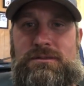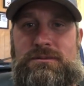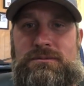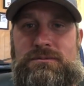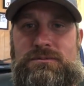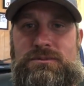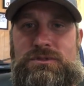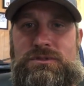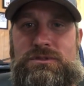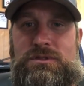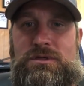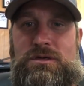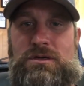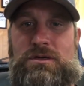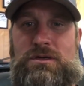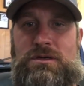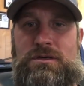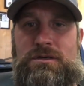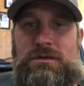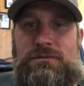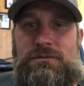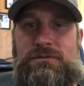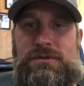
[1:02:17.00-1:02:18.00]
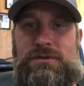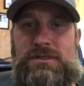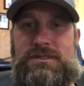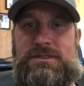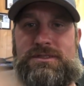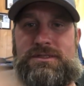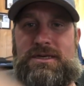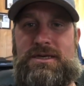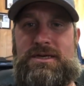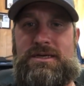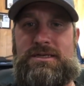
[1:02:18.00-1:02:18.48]
Sorry for this,
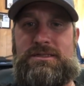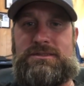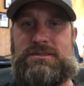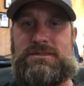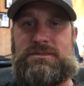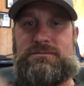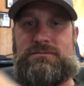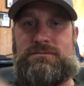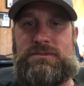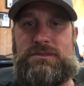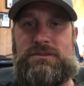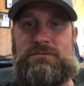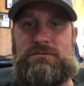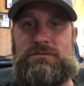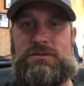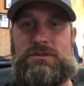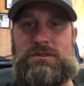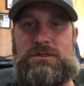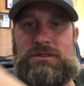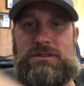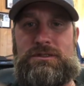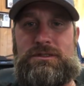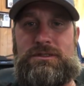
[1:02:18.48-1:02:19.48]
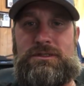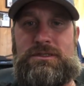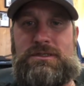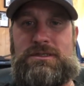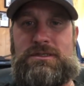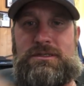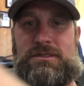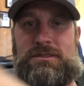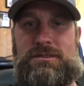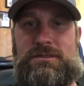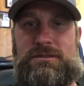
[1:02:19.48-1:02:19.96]
guys. I've been really
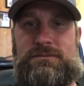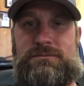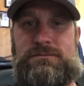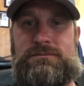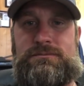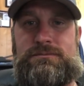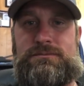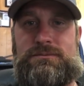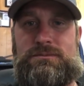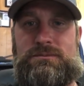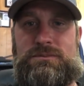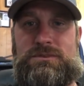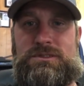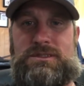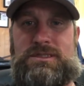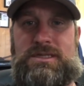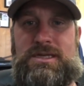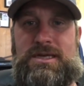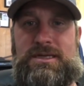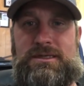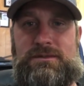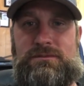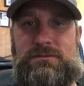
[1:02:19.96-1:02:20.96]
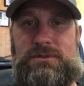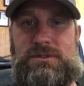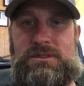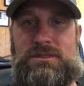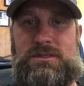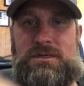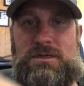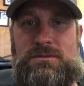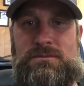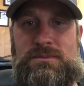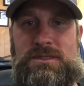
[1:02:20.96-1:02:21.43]
slacking with the
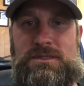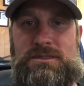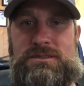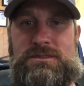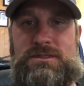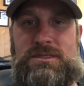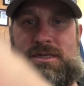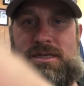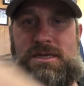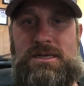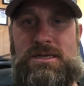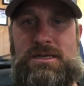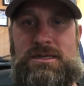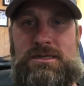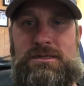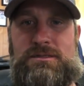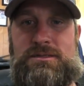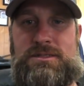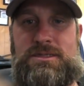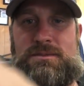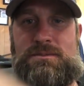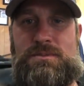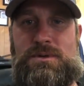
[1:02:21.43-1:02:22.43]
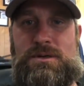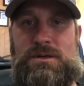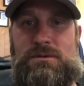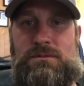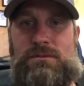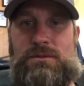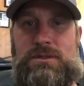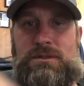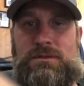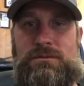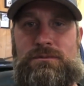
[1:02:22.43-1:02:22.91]
comments today, keeping up
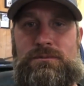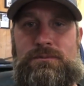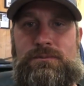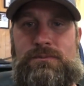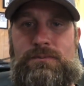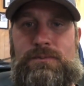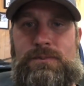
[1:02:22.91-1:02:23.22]
with them.